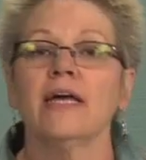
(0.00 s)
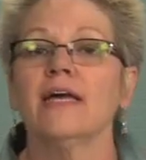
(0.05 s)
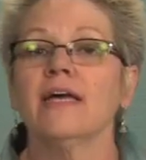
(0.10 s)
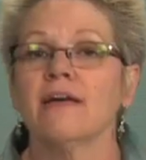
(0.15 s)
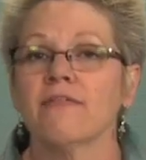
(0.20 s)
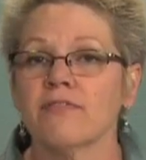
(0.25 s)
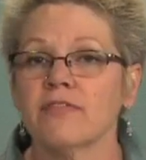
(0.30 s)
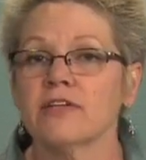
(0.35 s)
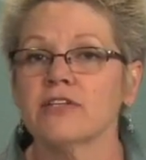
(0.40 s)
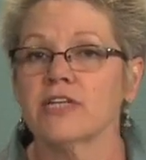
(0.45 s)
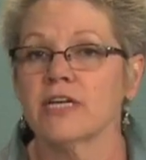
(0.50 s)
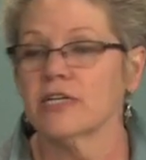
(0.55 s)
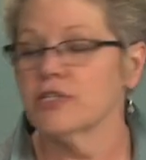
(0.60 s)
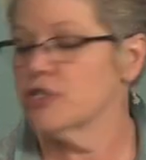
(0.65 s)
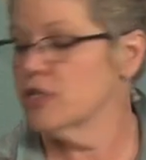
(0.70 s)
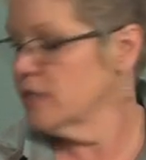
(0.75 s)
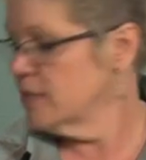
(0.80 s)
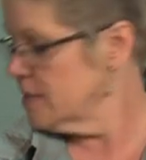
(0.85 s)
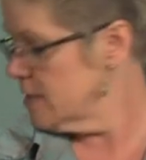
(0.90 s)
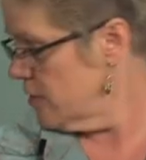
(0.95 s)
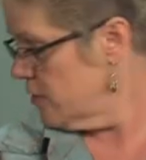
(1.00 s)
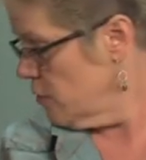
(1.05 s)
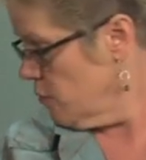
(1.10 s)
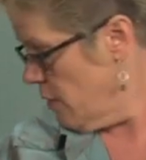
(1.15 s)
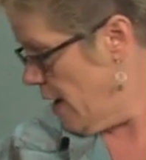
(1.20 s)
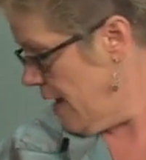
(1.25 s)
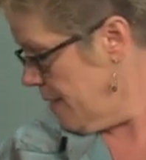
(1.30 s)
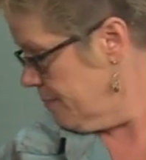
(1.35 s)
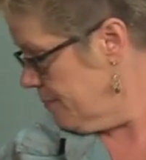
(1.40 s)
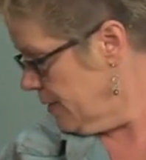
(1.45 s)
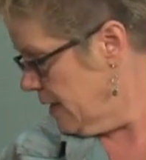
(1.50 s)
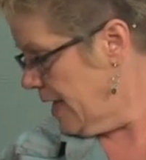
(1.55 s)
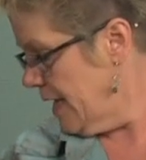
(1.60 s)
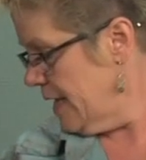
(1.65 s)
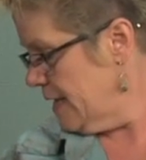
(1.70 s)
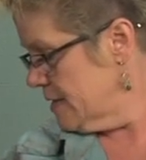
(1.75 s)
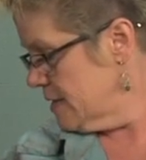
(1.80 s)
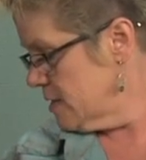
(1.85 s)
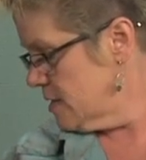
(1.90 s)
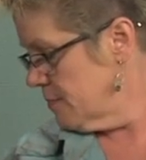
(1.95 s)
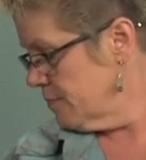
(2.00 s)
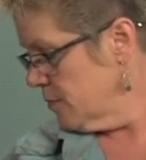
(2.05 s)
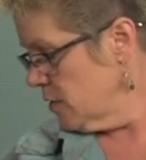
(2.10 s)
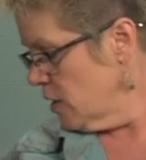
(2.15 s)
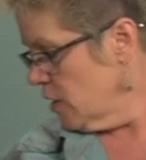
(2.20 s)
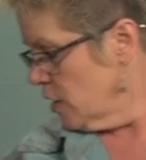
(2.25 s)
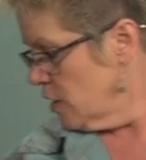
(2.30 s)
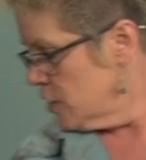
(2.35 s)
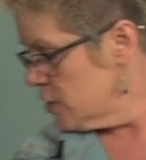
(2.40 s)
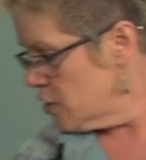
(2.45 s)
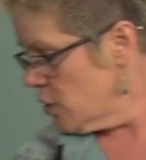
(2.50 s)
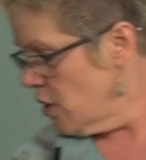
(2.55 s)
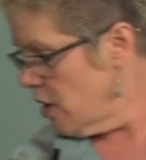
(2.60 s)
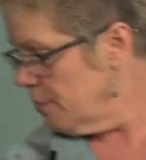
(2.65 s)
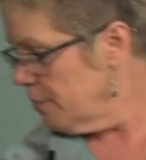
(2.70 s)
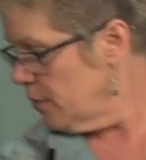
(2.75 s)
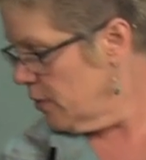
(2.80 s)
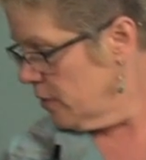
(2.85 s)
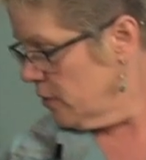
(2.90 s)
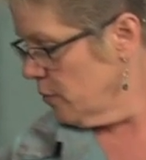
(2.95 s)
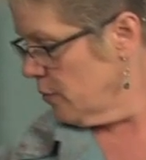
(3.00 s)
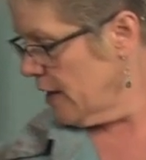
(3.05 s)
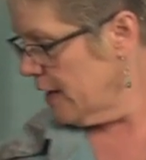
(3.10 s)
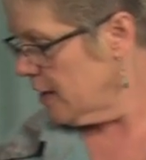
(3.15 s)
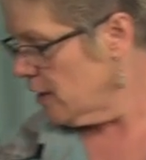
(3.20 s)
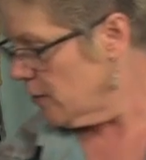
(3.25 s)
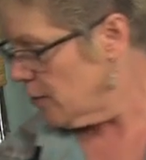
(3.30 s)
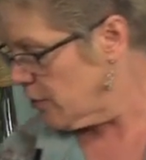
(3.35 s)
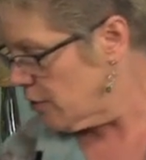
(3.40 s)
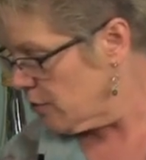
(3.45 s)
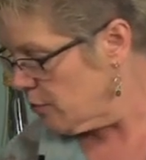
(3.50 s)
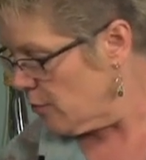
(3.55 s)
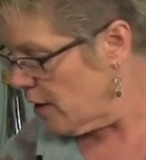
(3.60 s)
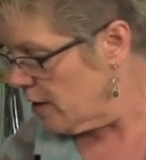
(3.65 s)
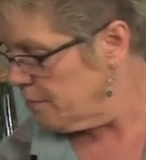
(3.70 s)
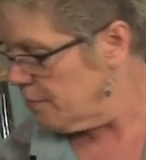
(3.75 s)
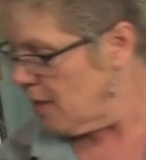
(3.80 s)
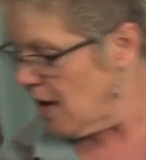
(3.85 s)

if the tension is in the right place. So I'll put a regular thread